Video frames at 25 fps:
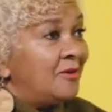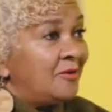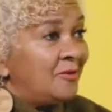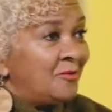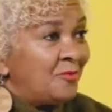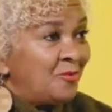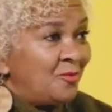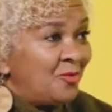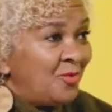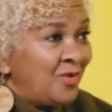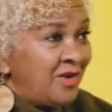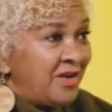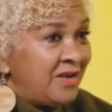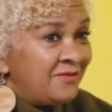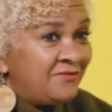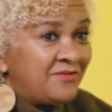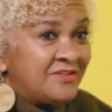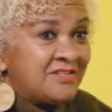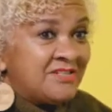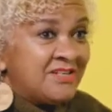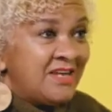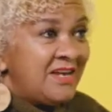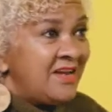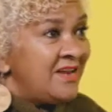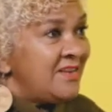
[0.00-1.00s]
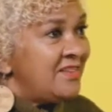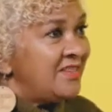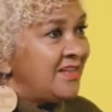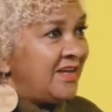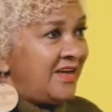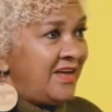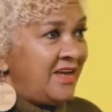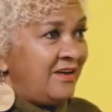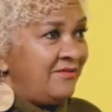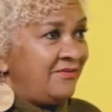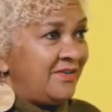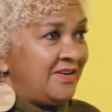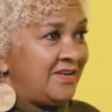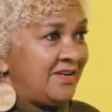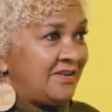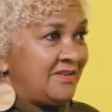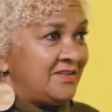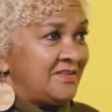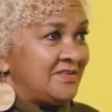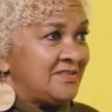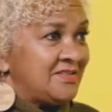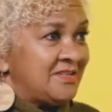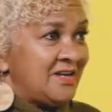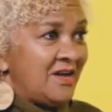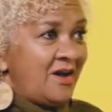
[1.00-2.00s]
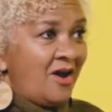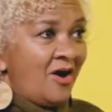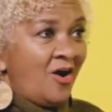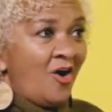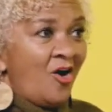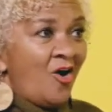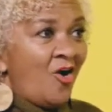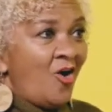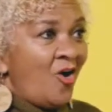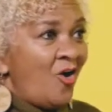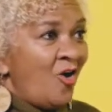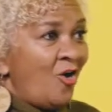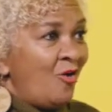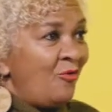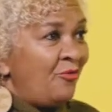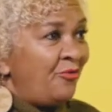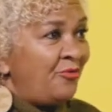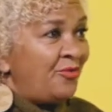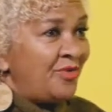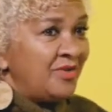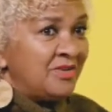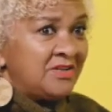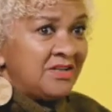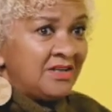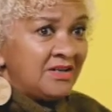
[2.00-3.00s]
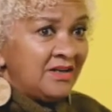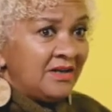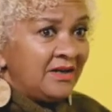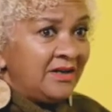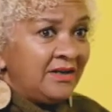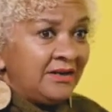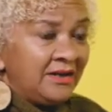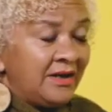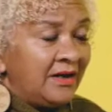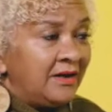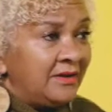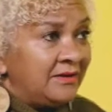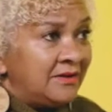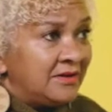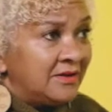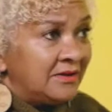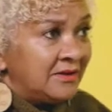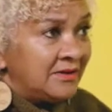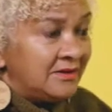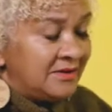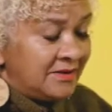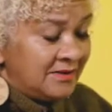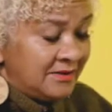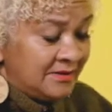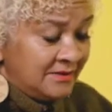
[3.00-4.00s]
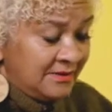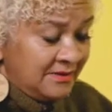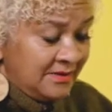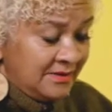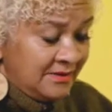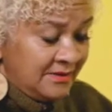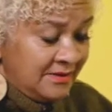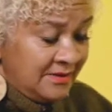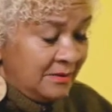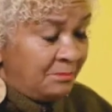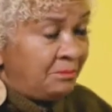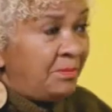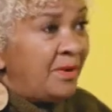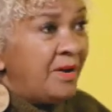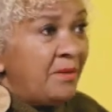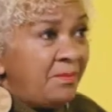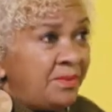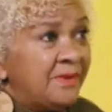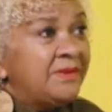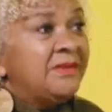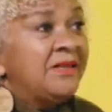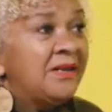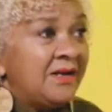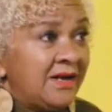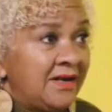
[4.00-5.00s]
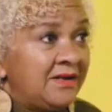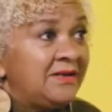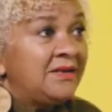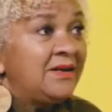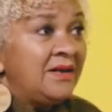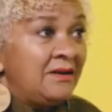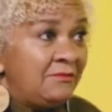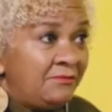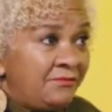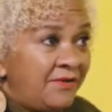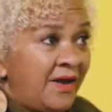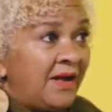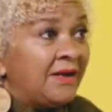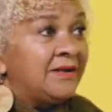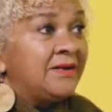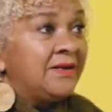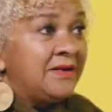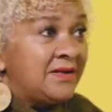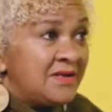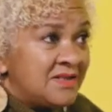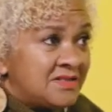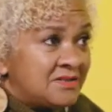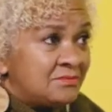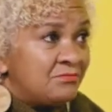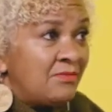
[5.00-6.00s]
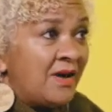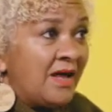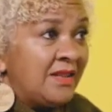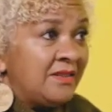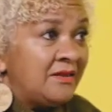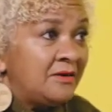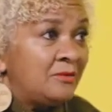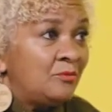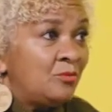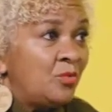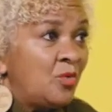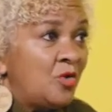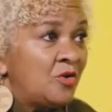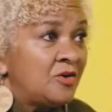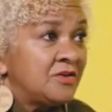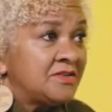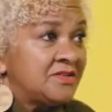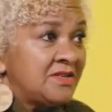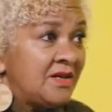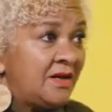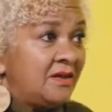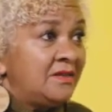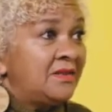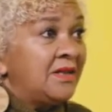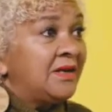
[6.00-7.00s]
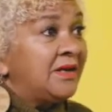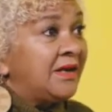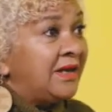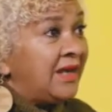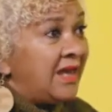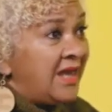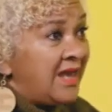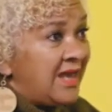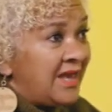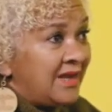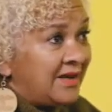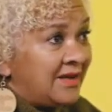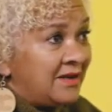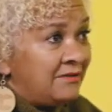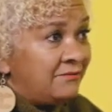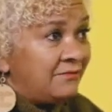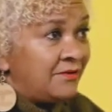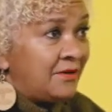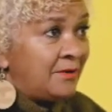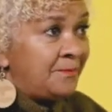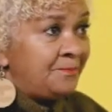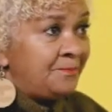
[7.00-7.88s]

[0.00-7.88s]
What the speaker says: We've seen the evidence of the perpetrator. In fact, his mother was the caregiver.